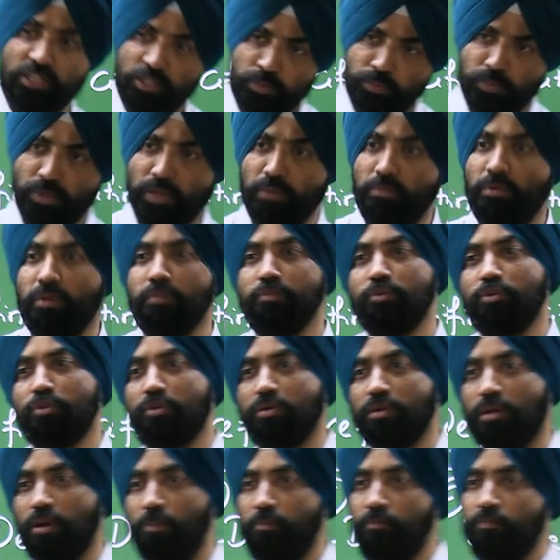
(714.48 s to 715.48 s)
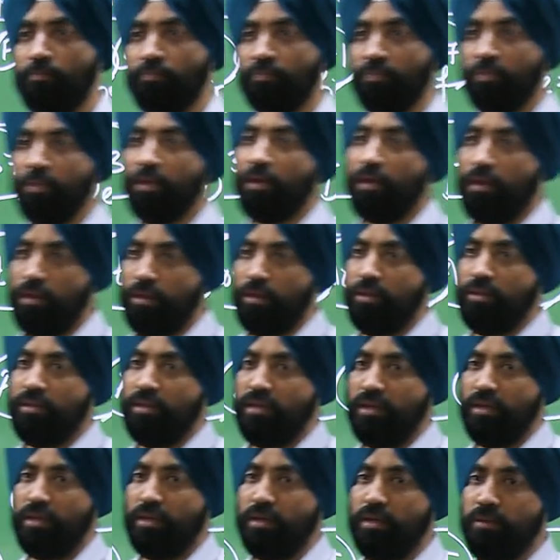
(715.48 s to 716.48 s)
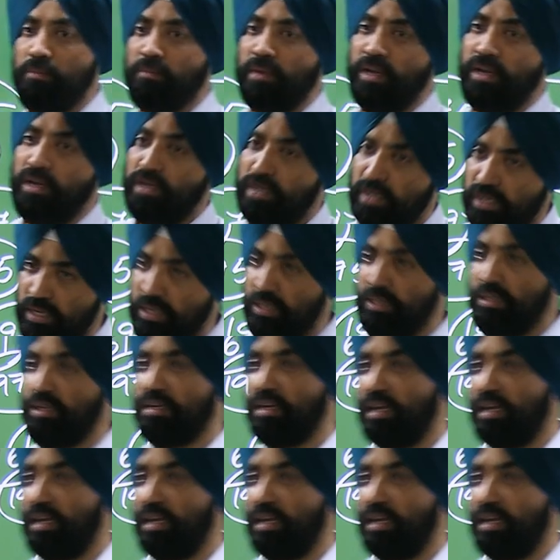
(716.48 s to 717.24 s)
this problem should come. In maintaining the